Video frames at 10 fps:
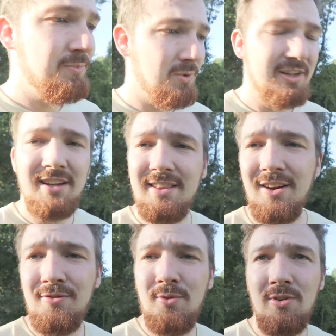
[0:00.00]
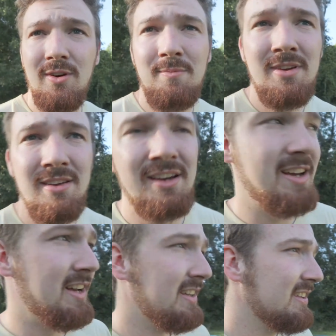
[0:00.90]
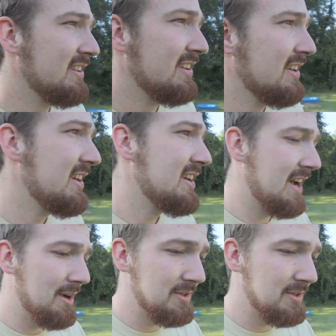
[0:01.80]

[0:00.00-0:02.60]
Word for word: we're getting there for him. I